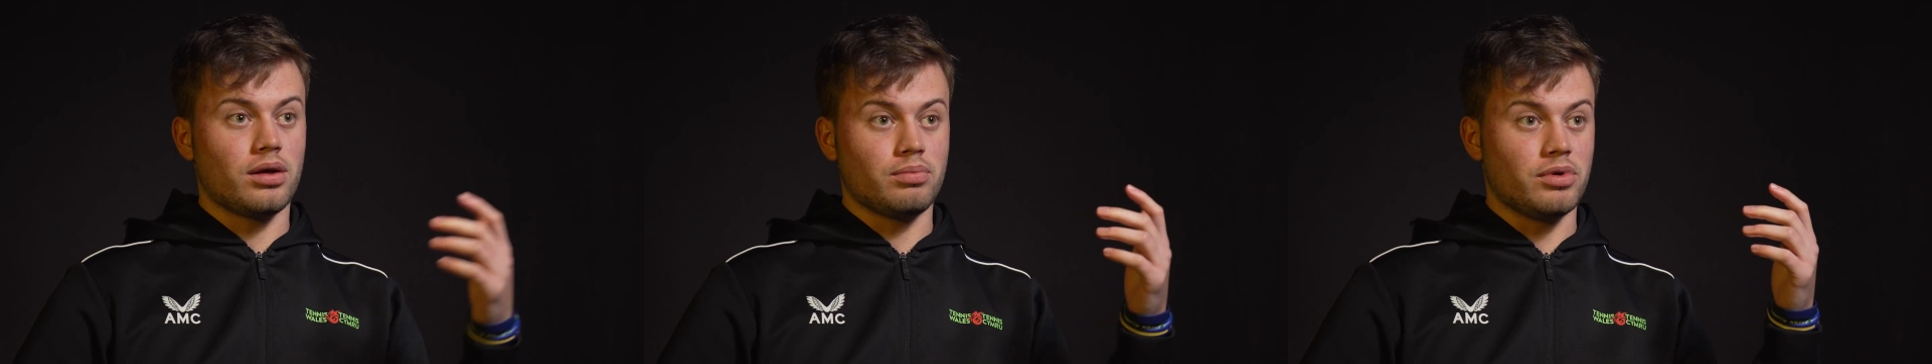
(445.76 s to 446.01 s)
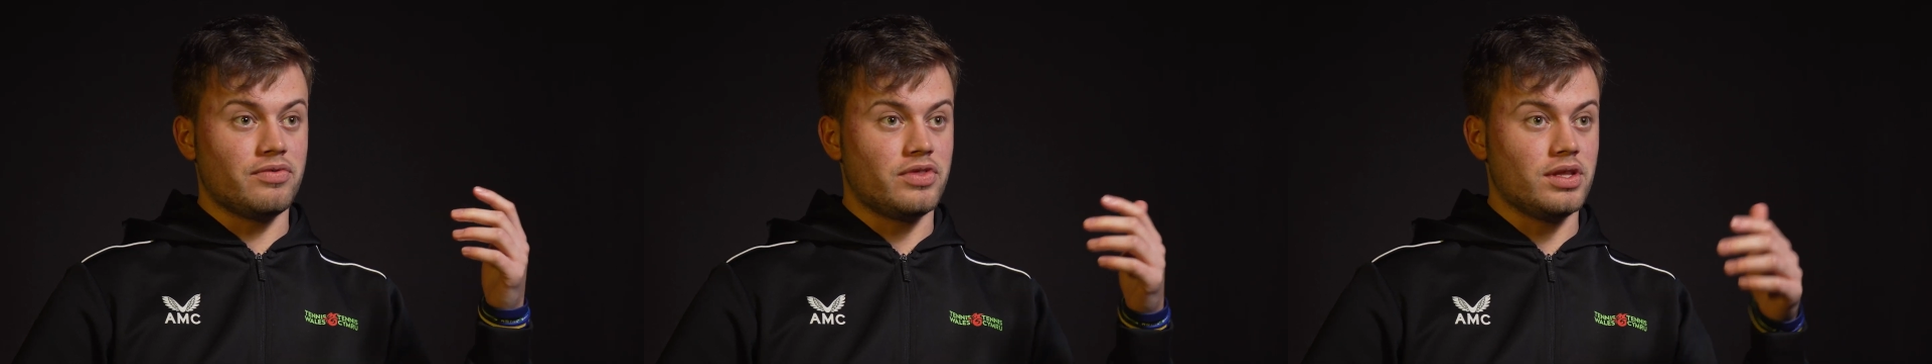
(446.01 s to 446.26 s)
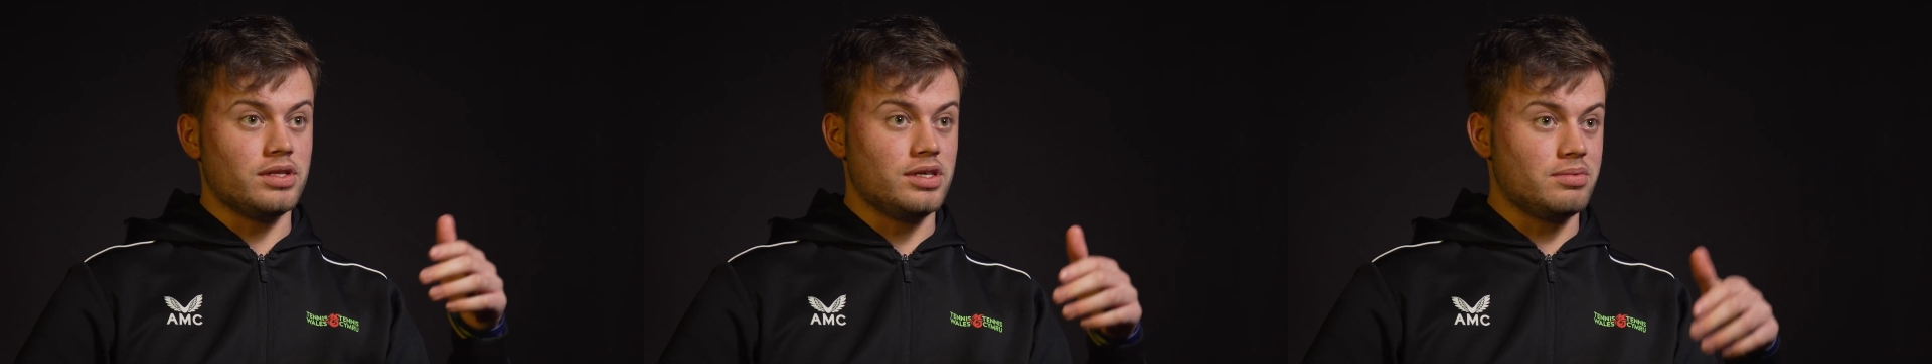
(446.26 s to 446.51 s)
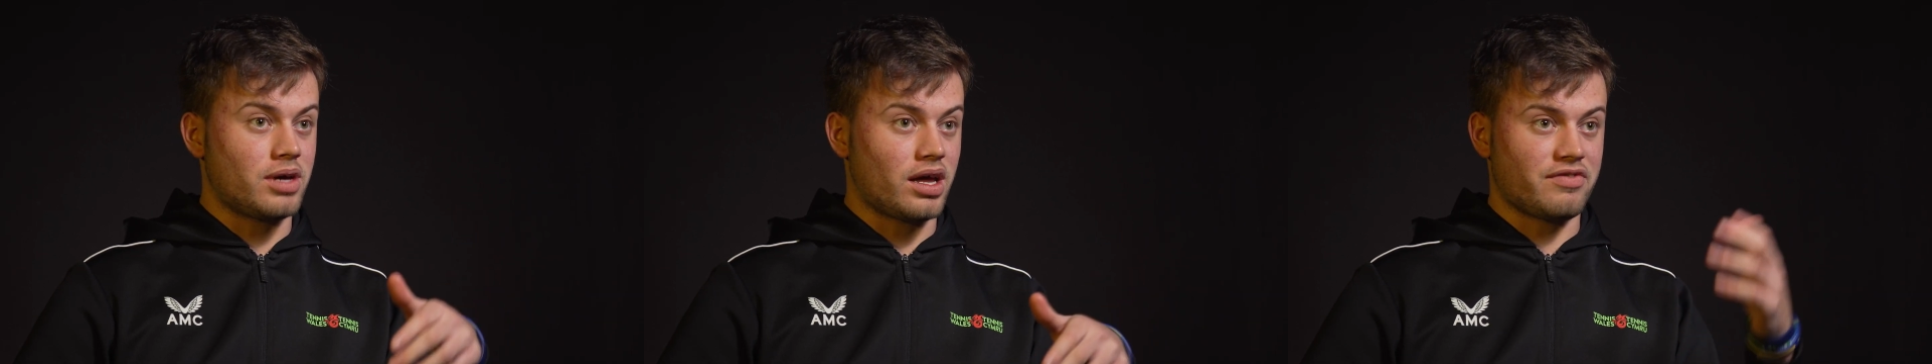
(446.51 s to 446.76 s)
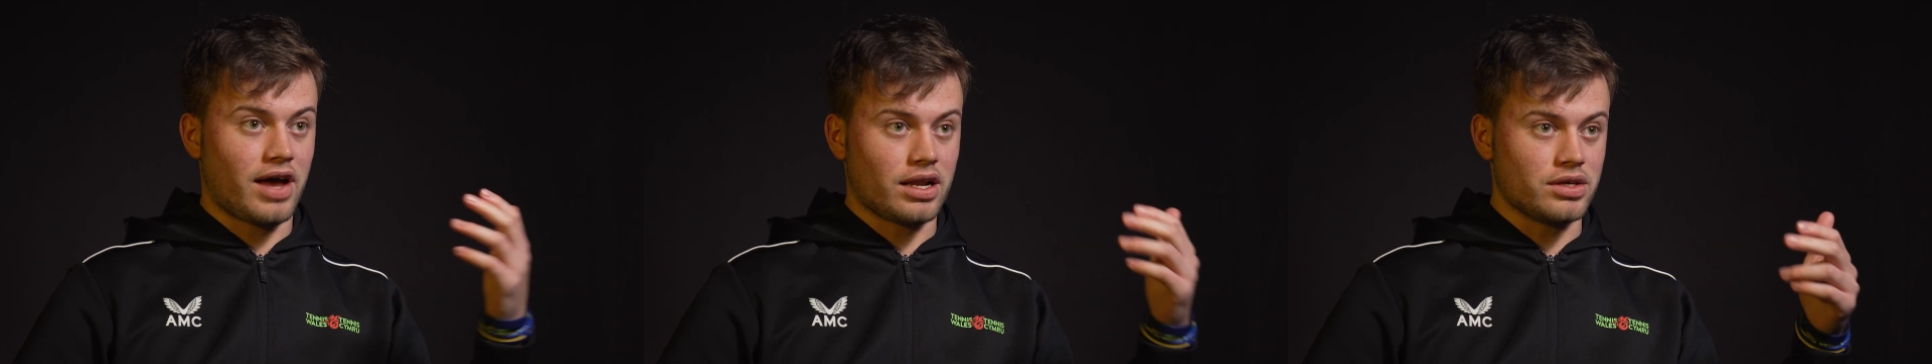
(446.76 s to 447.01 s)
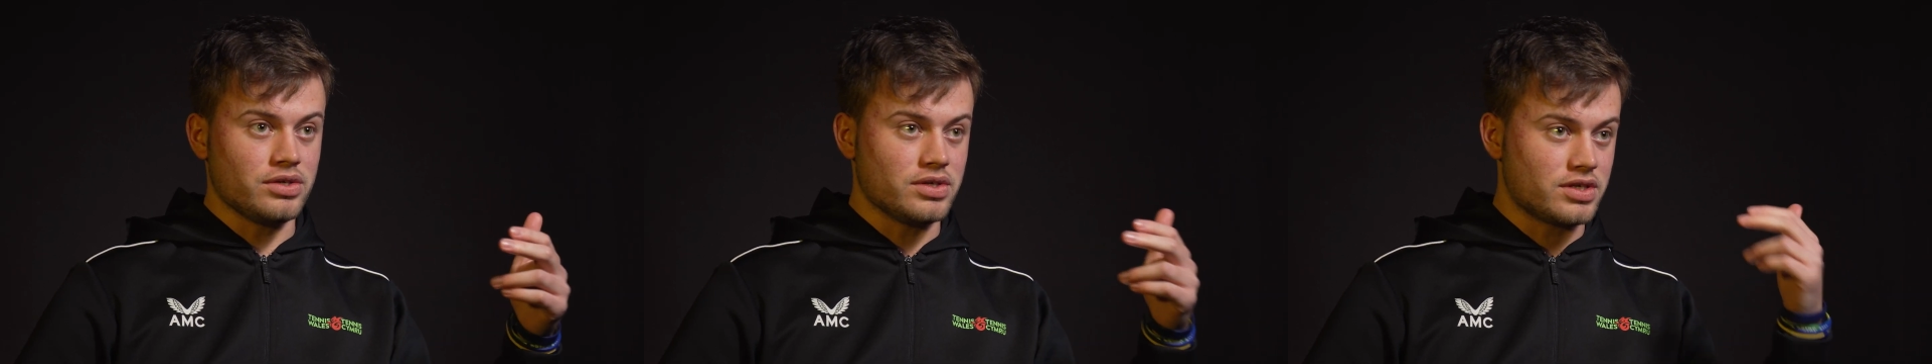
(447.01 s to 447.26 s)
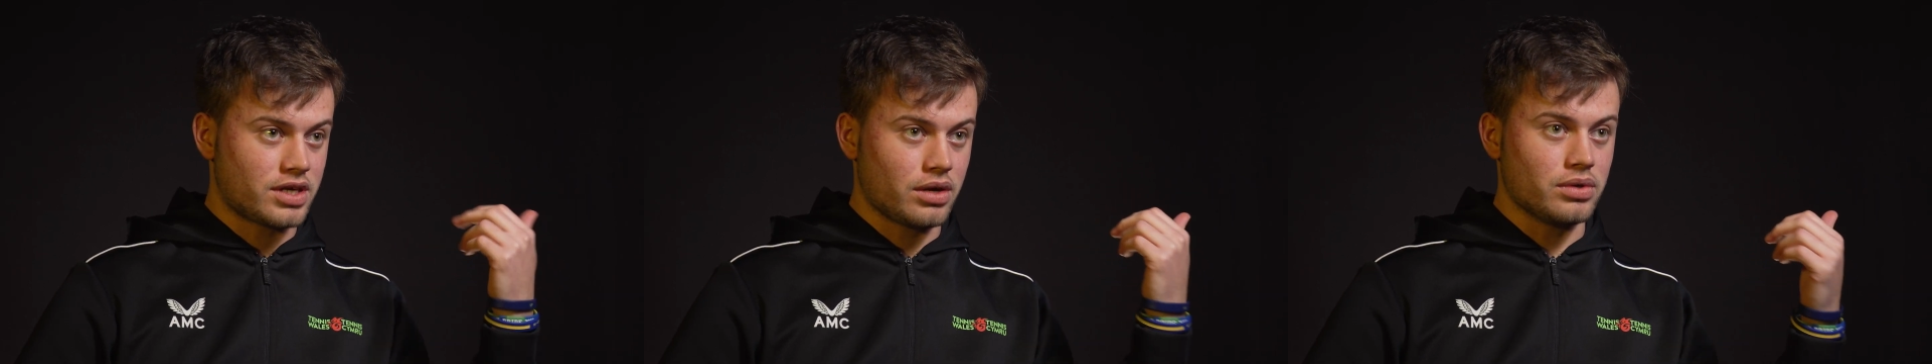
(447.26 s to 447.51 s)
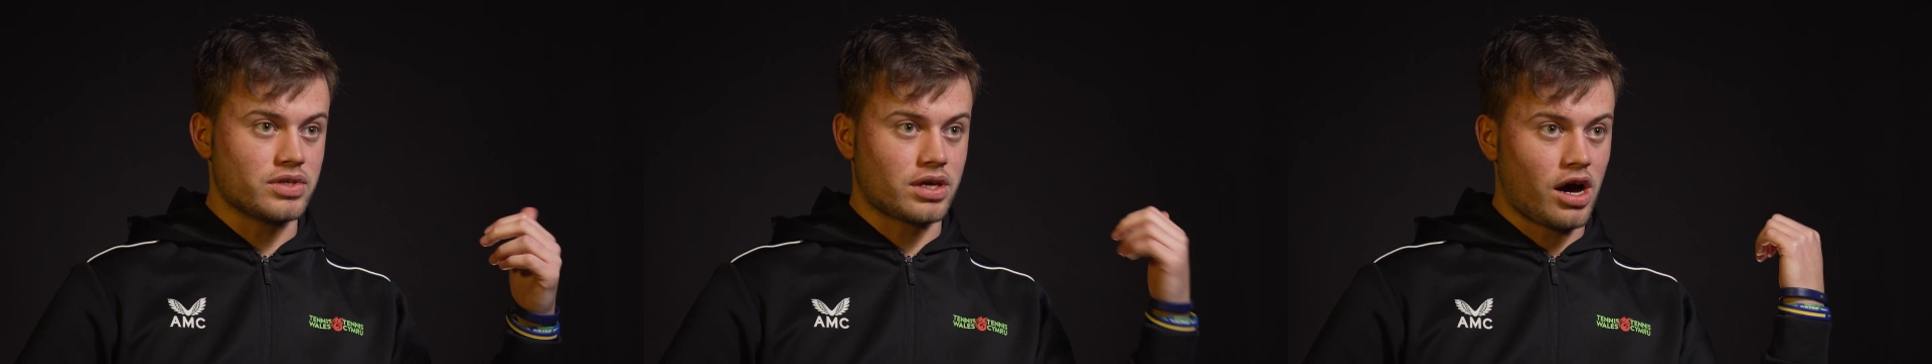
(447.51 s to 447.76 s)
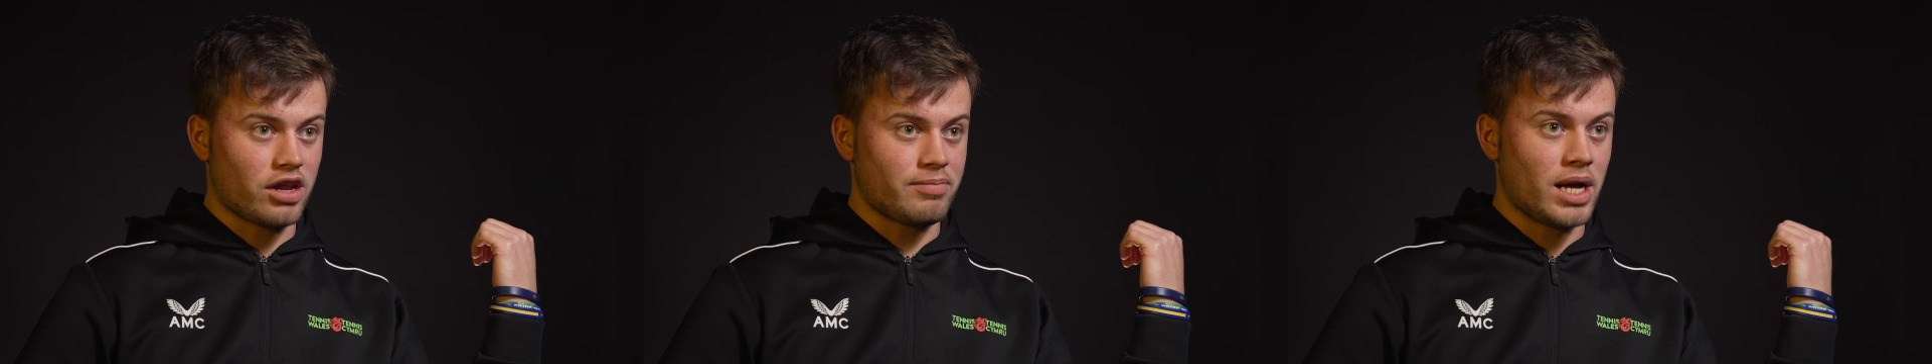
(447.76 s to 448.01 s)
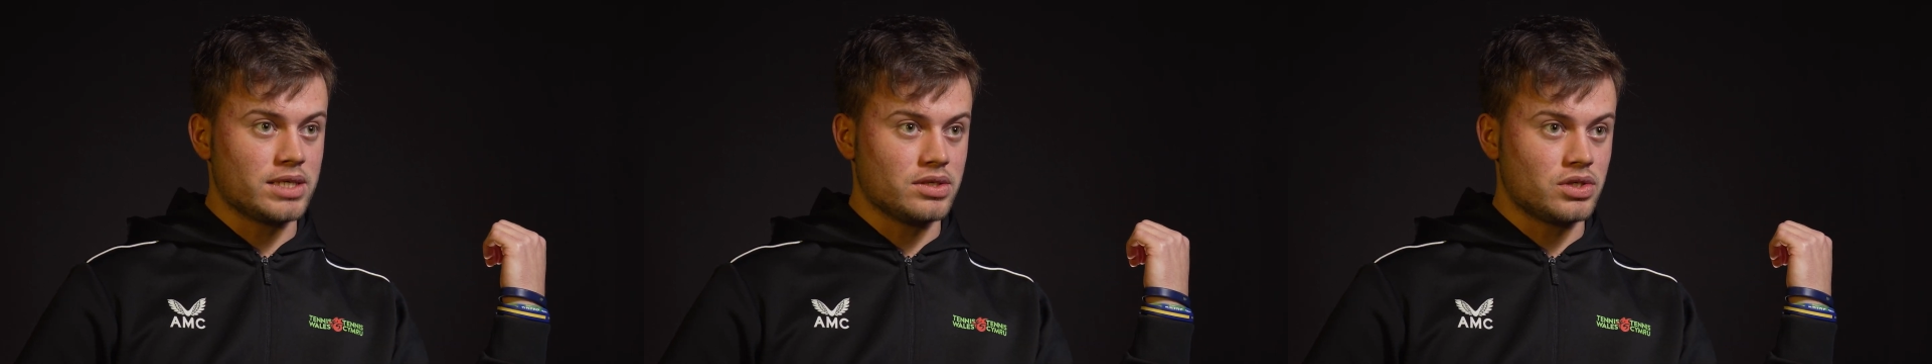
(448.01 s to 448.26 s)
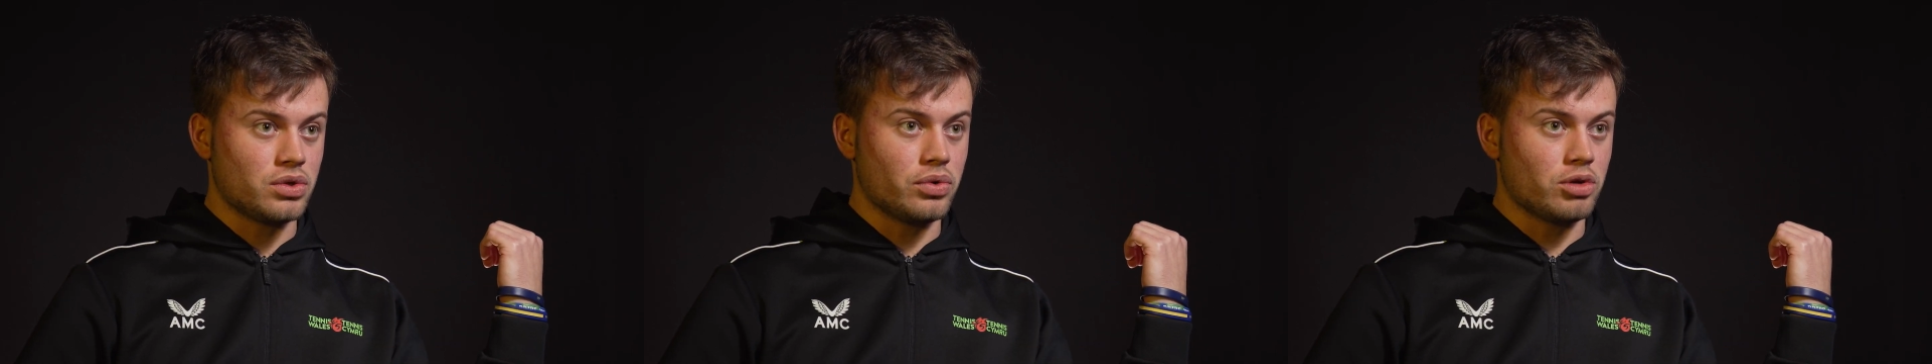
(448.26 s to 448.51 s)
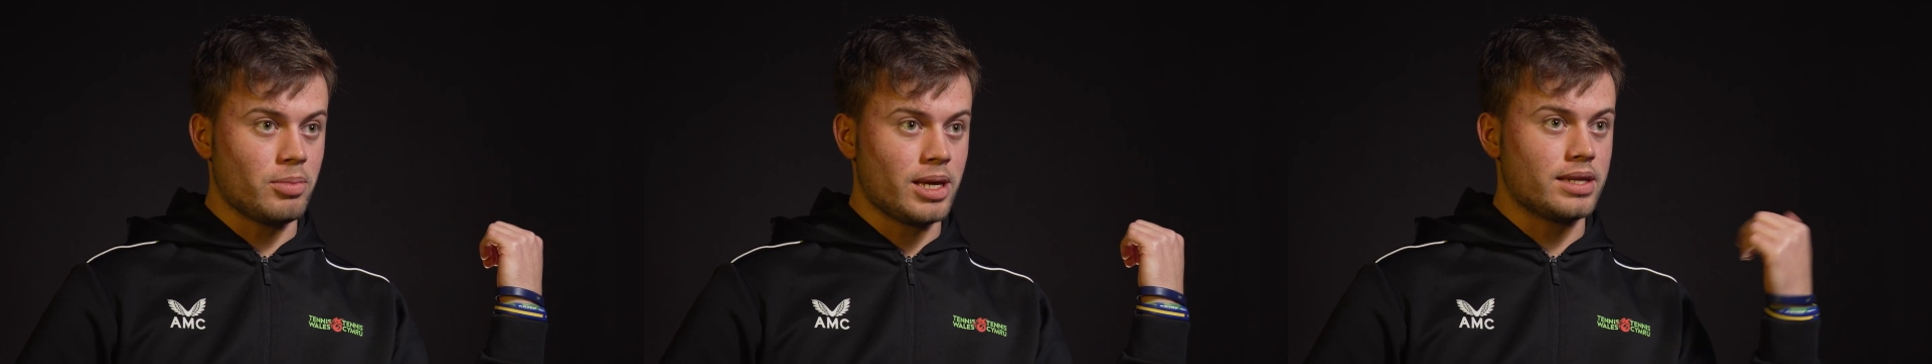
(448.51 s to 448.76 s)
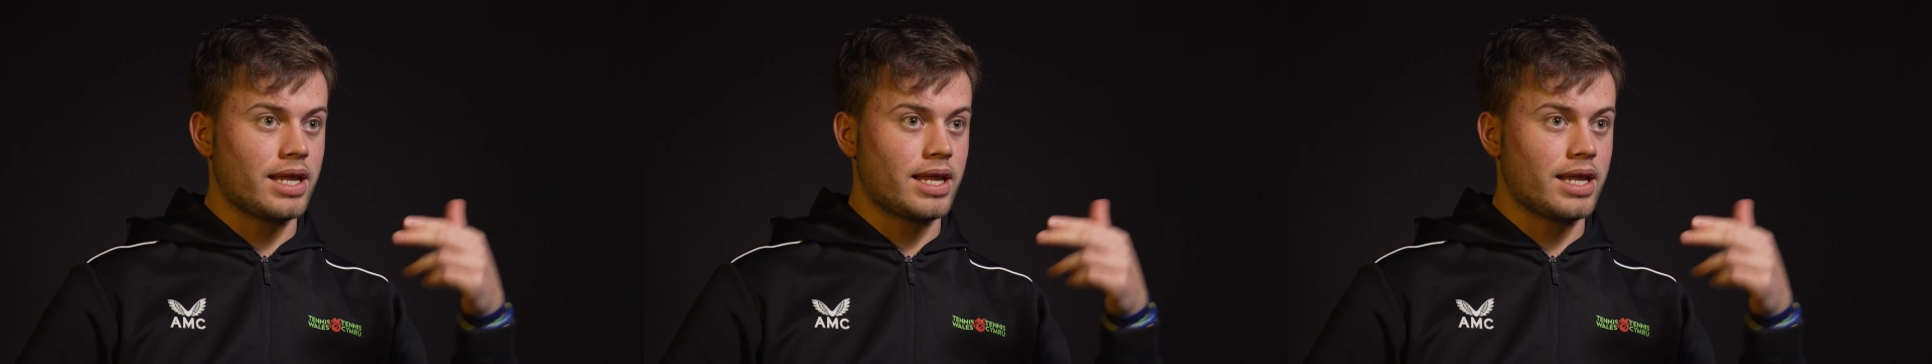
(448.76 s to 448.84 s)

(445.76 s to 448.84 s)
with the kind of values and skills that Cardiff Met's installed in me,